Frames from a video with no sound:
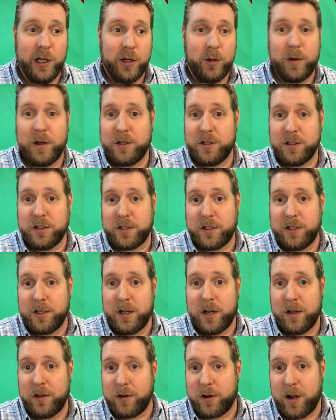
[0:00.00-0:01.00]
Questions,
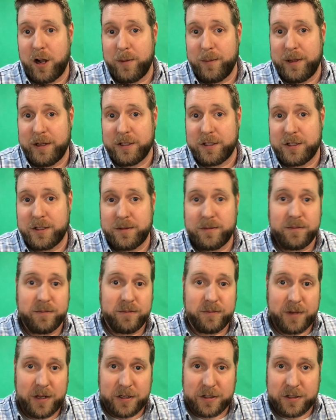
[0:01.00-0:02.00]
other comments,
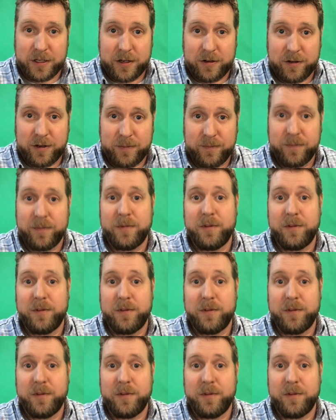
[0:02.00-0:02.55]
etc.